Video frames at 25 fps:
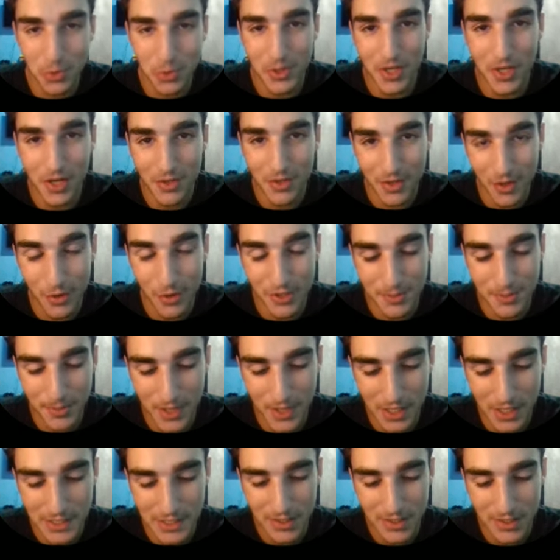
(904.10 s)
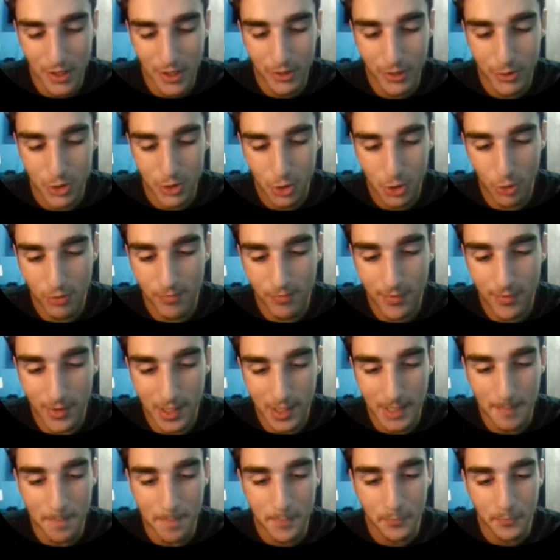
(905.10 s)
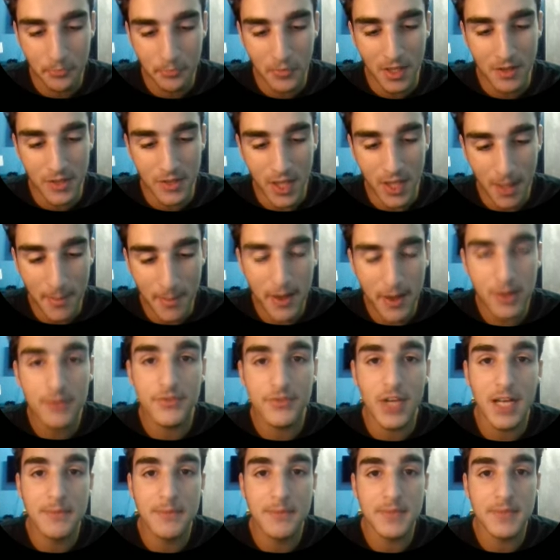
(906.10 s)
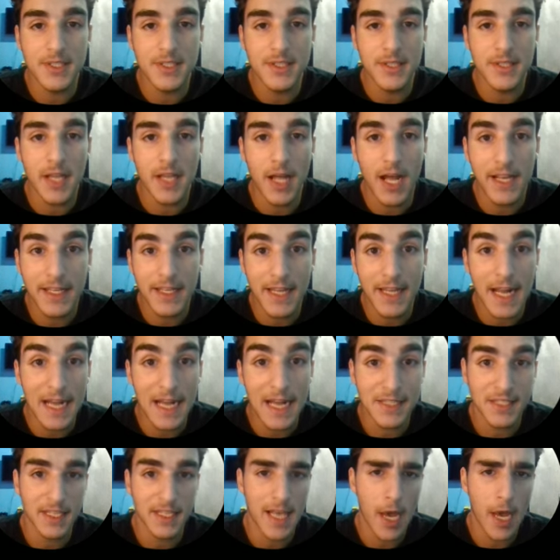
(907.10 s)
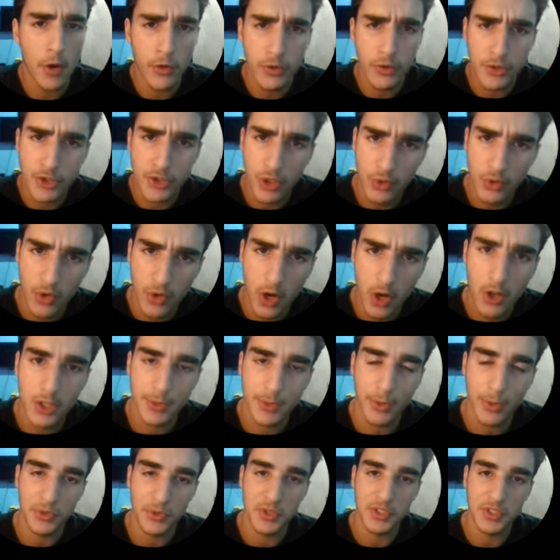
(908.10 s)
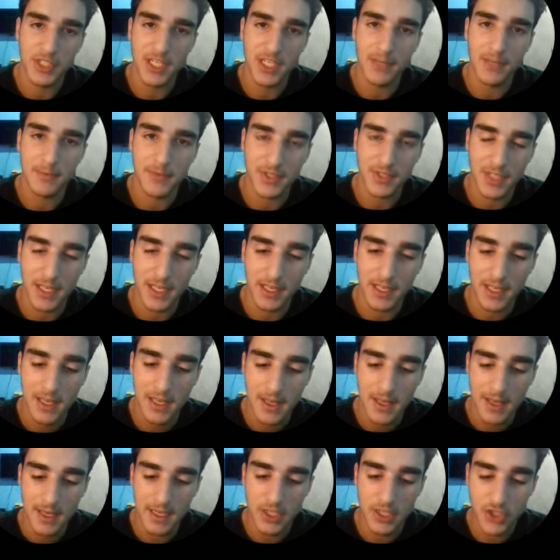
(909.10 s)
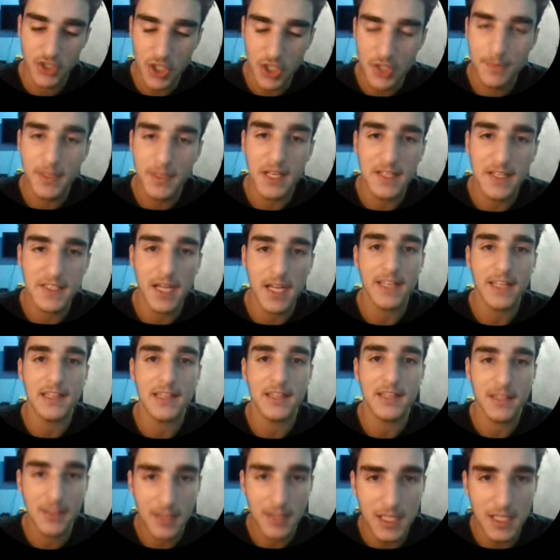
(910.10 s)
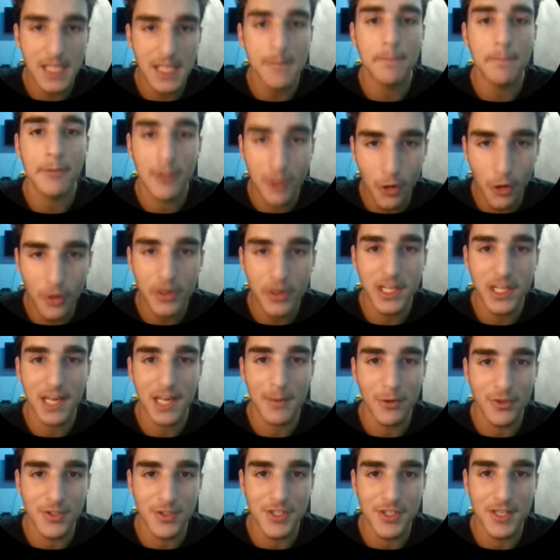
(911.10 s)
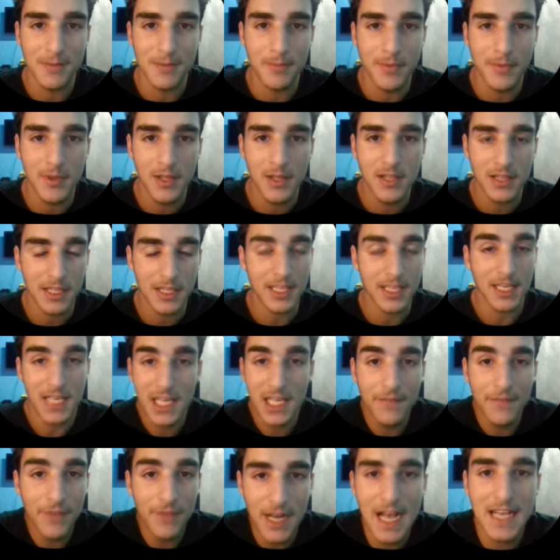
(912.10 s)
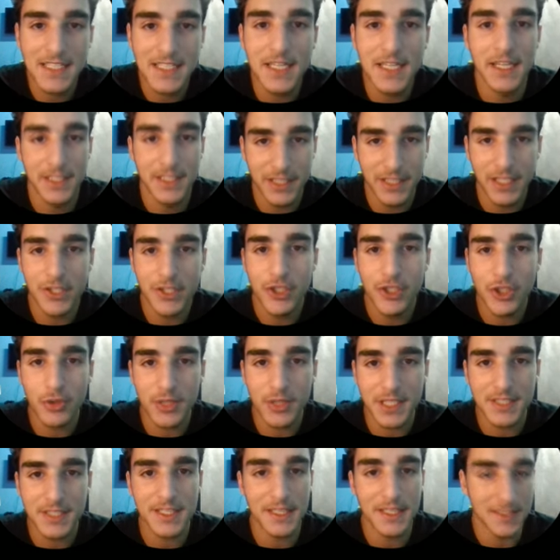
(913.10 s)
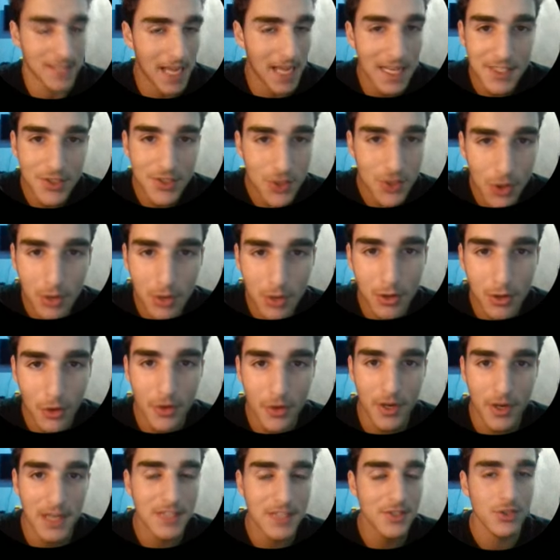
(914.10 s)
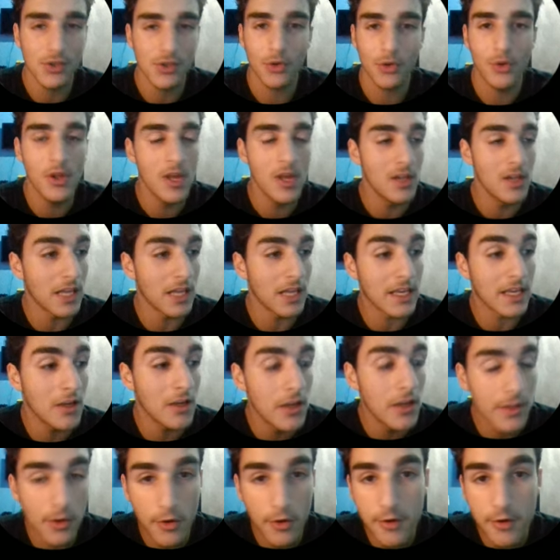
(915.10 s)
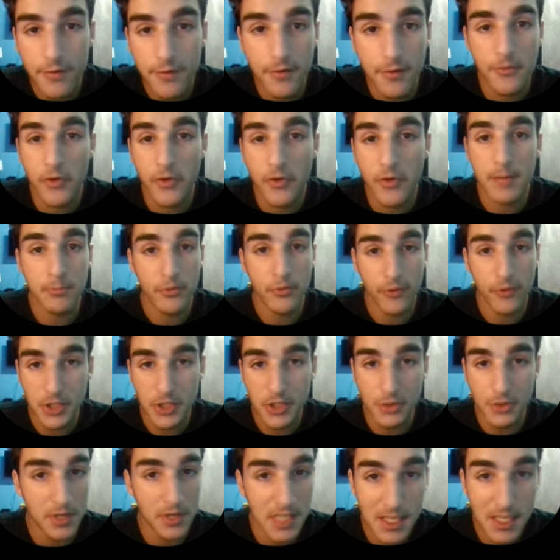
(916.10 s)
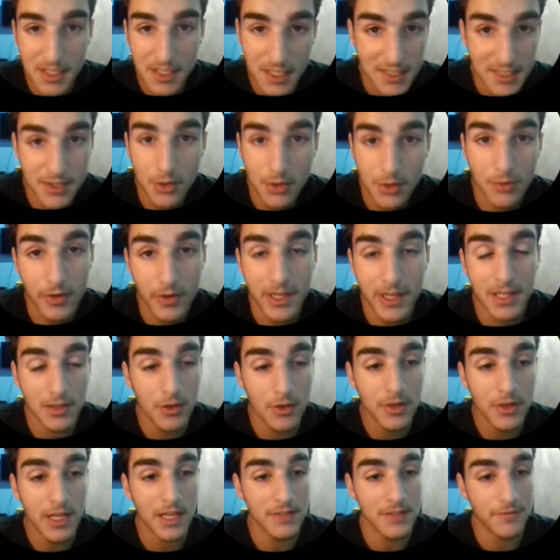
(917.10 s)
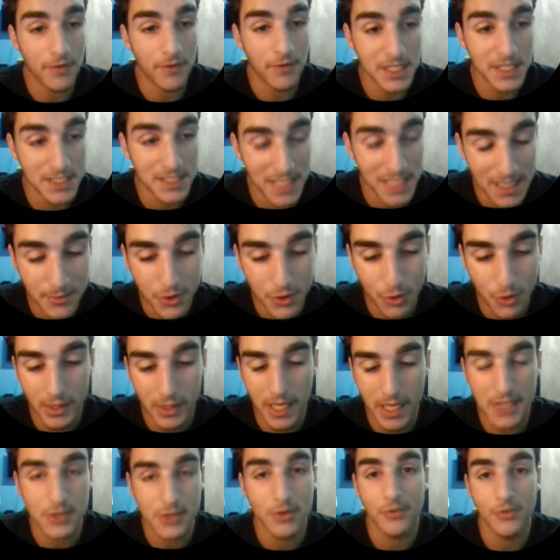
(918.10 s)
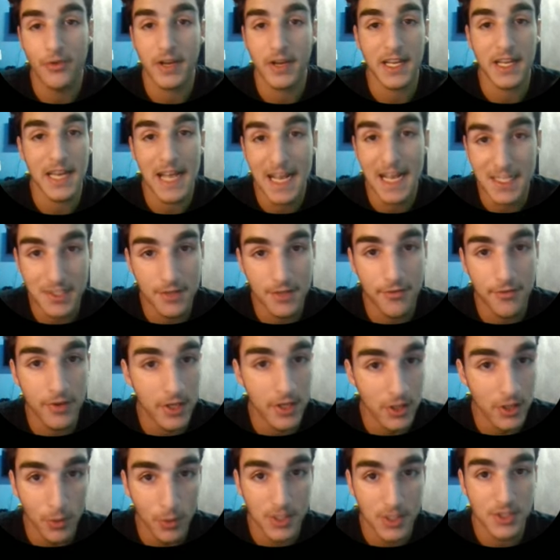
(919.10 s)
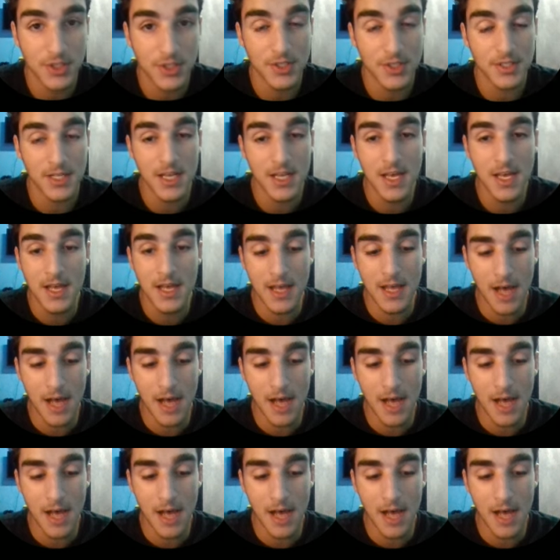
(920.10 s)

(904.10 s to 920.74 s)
Sulik onto there is because, truthfully, the amount of times that I get asked, like, how are you so knowledgeable at the gym? It's like, it's just because I keep learning about the gym. Like, even as I teach you these things, I still learn. I still, like, learn from the fucking professional. I still fucking look at fucking Sam Sulik. I still fucking ask the fucking questions.